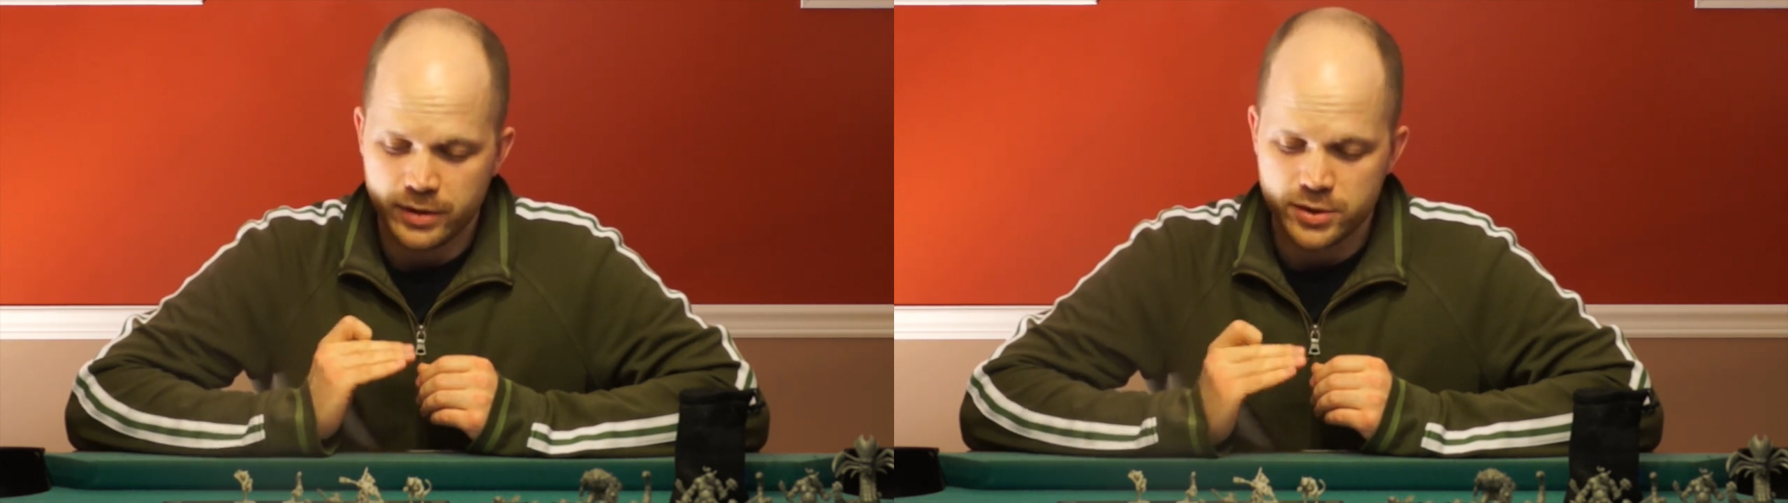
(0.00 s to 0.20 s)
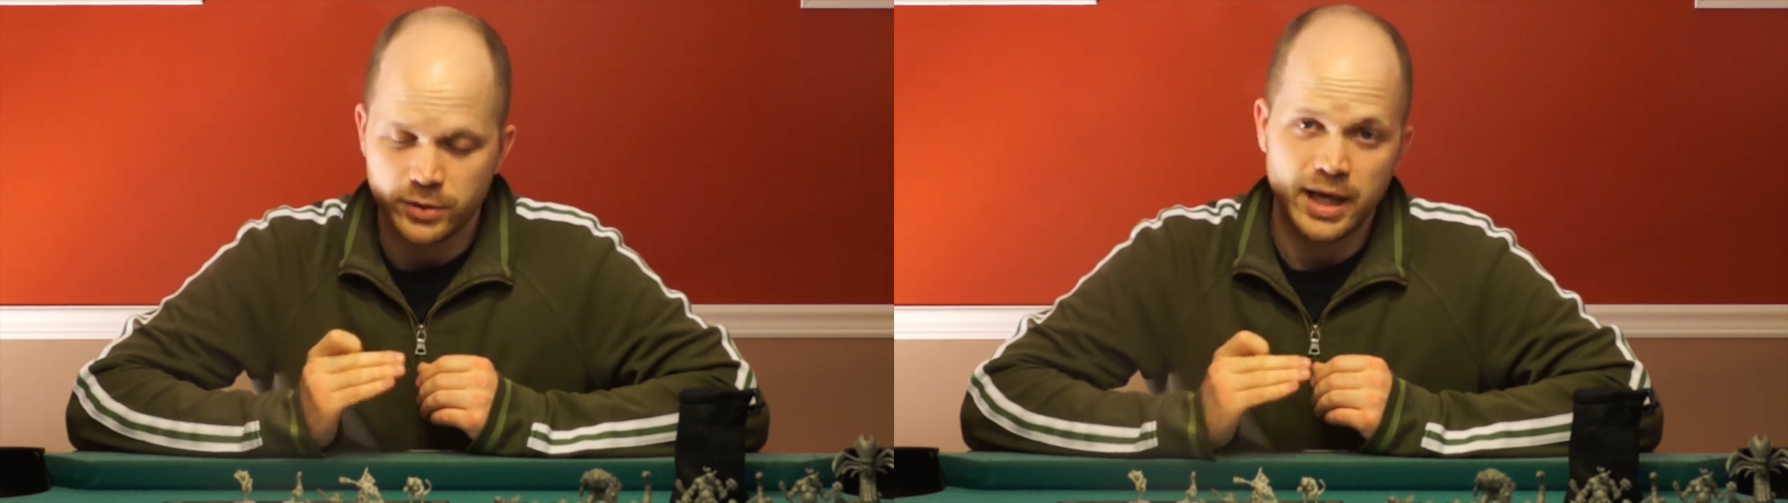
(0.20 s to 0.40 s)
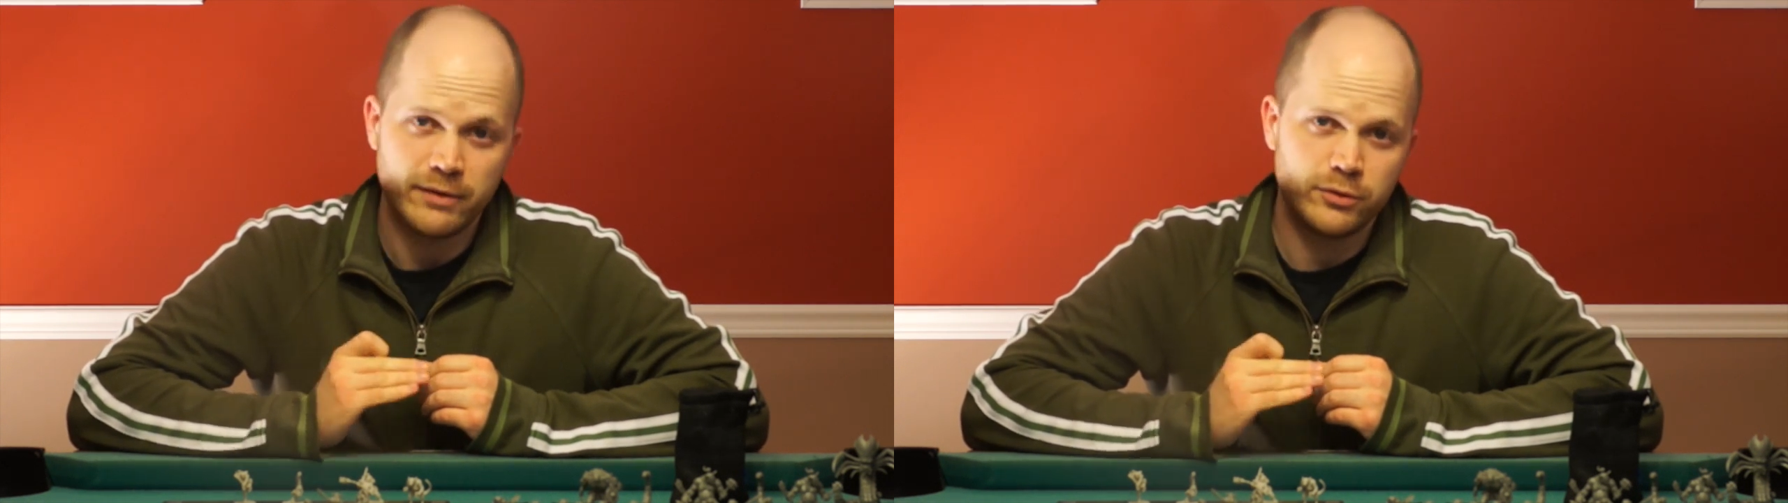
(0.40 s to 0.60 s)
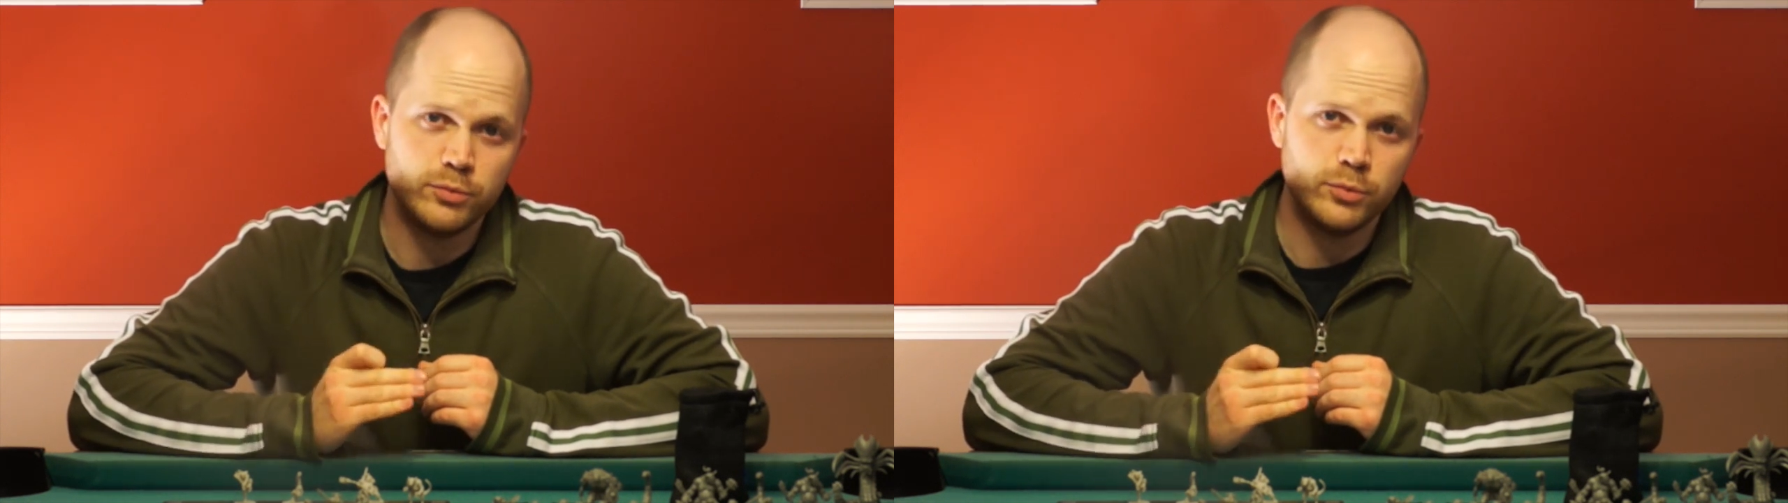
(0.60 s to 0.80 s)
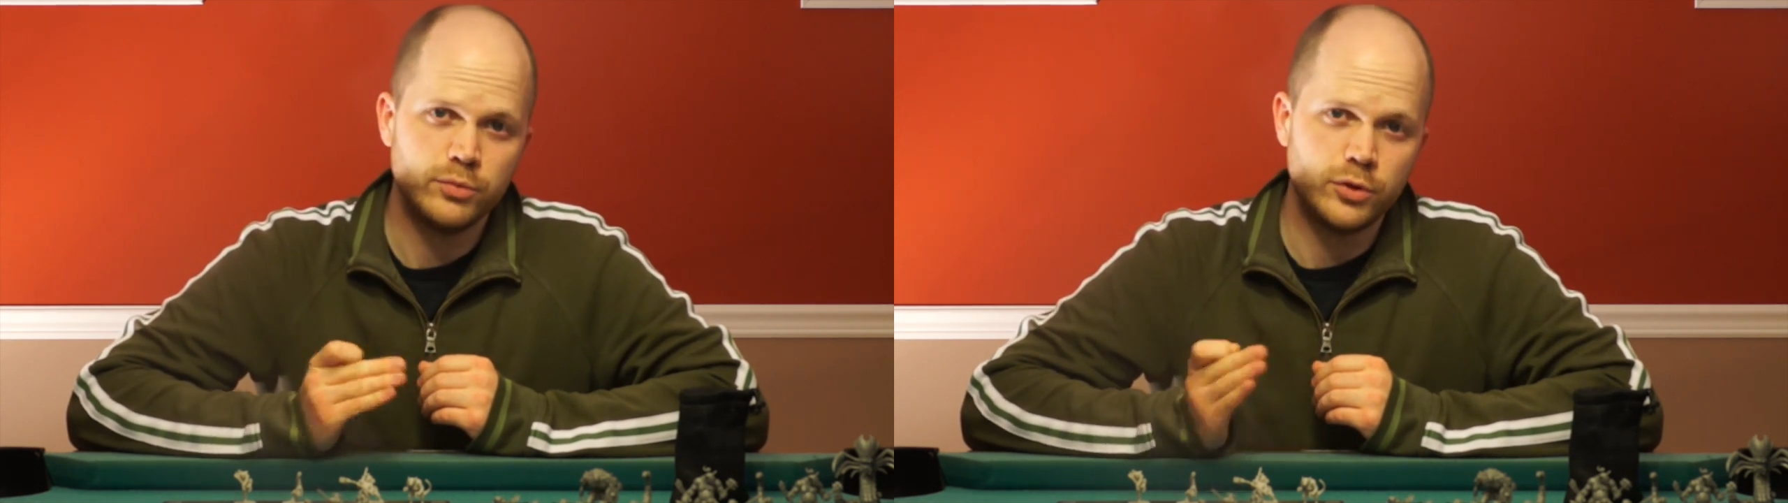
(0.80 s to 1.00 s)
So they have
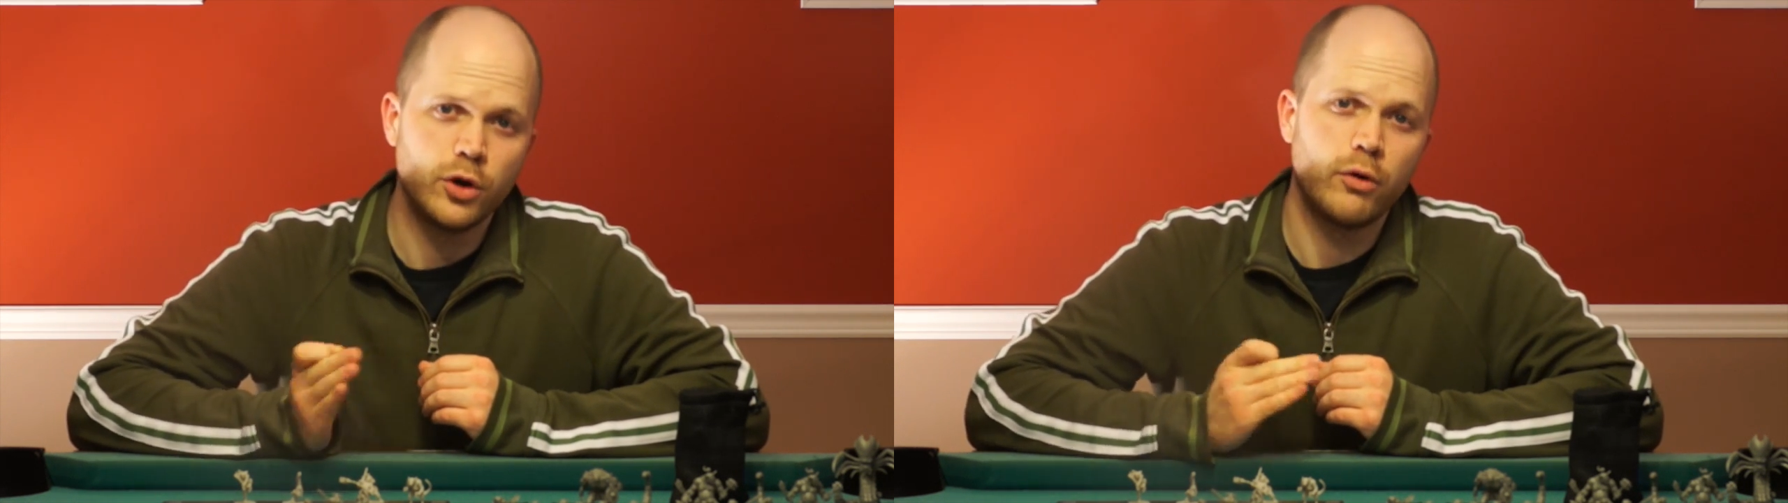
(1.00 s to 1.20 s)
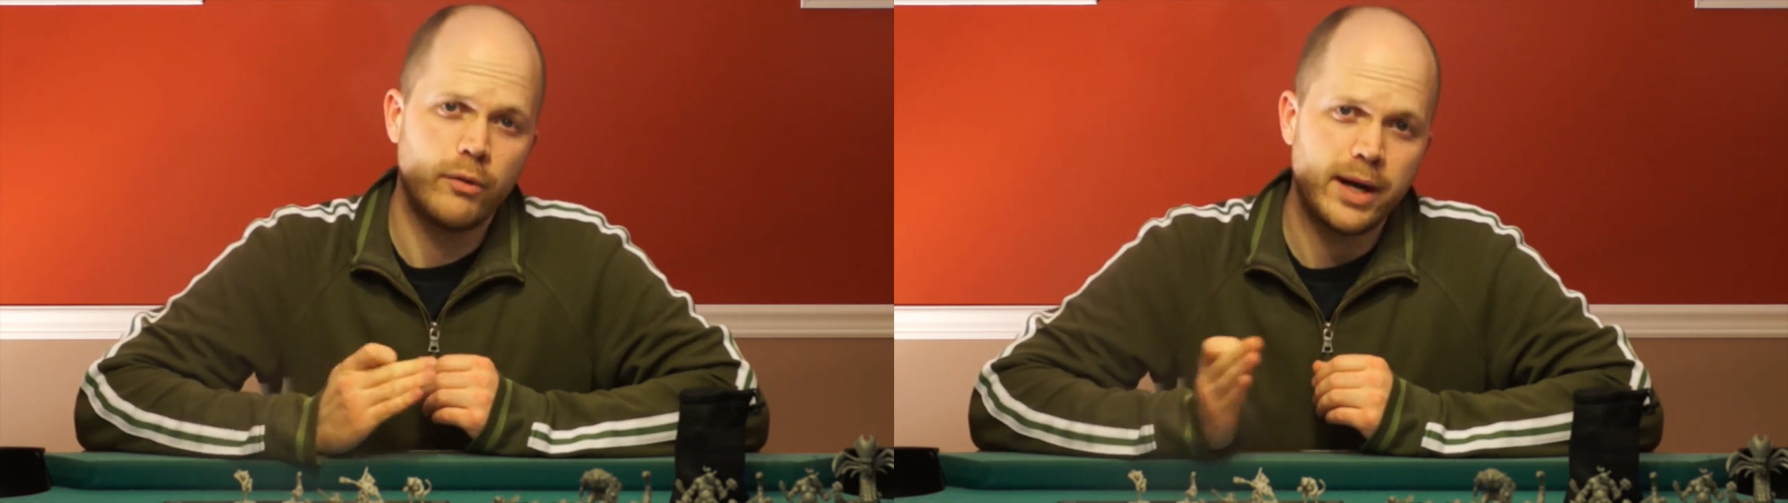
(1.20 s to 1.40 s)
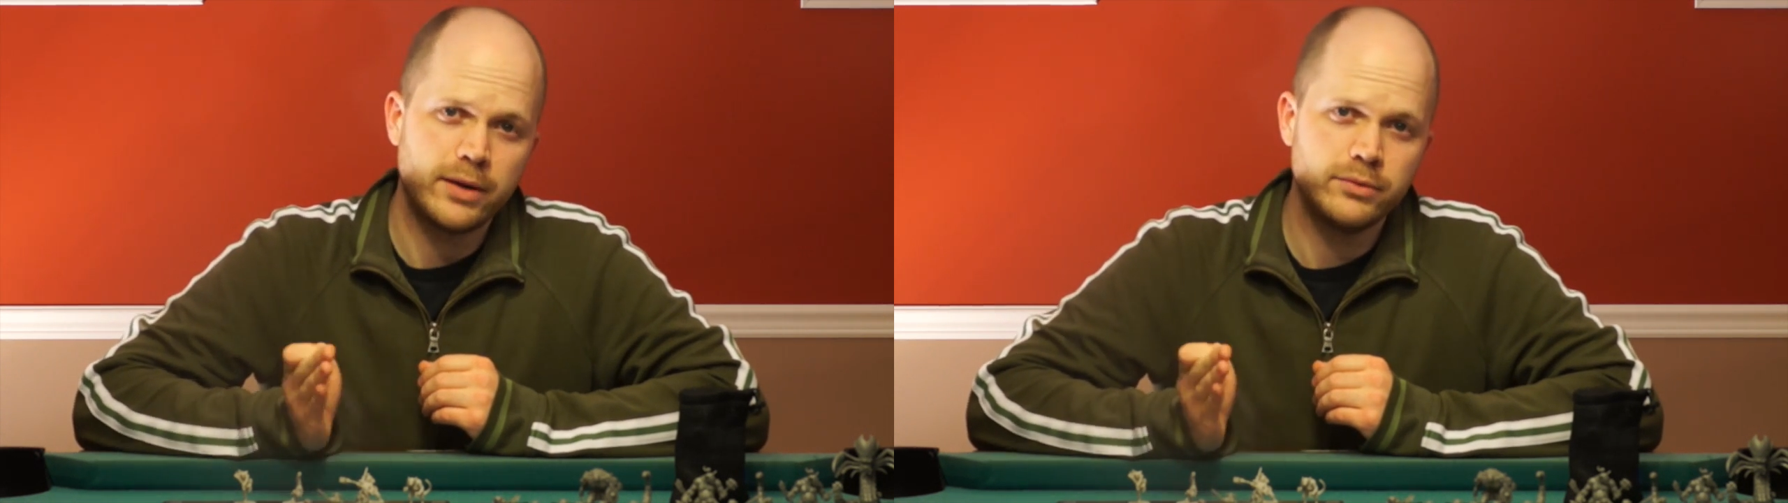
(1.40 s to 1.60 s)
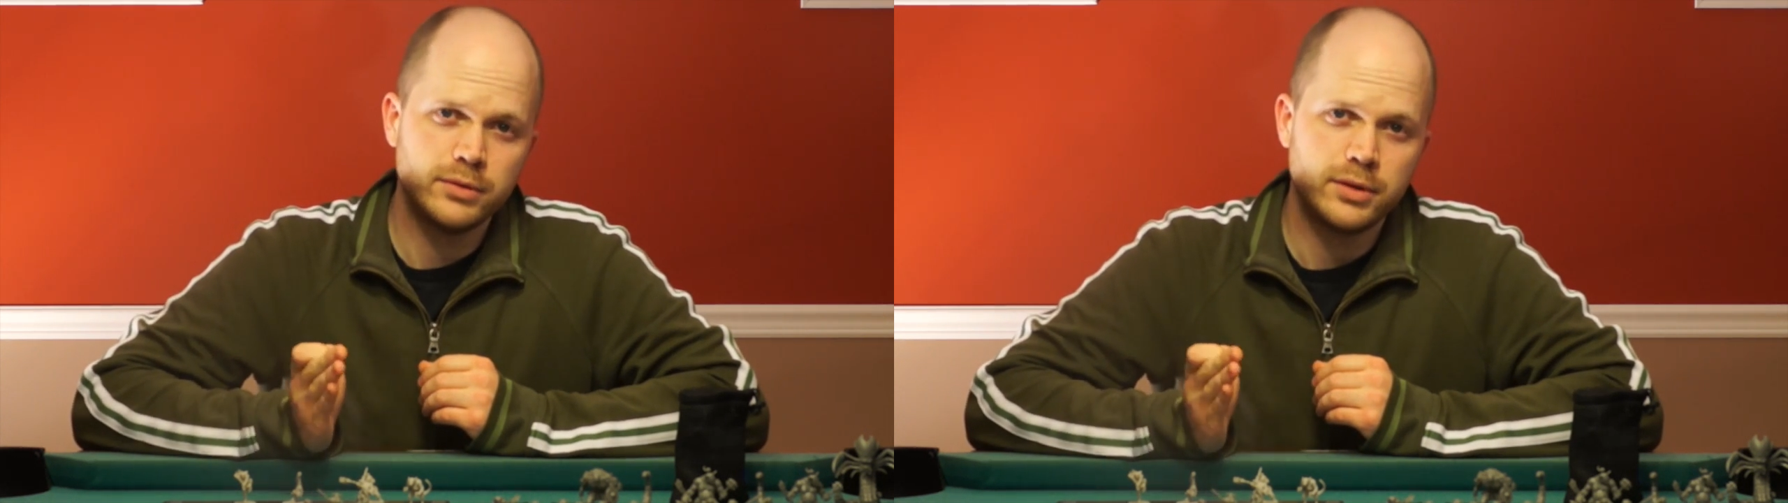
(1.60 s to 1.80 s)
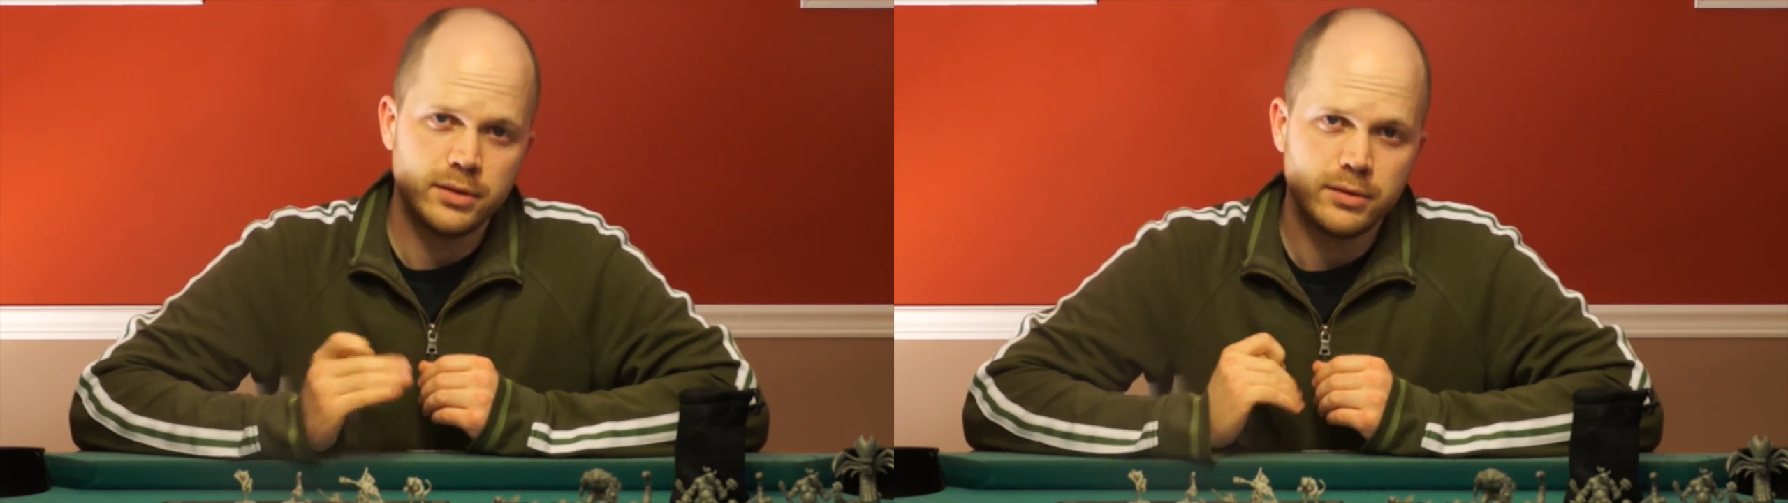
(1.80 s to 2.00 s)
to go
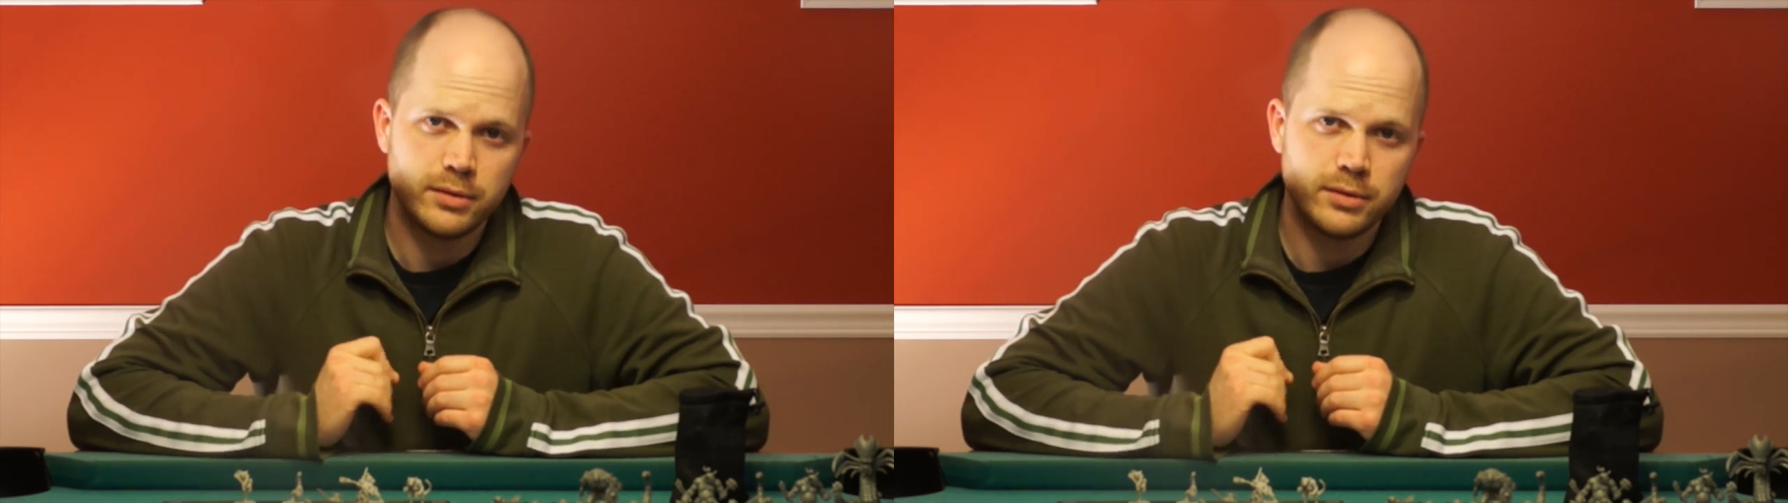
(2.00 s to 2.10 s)
around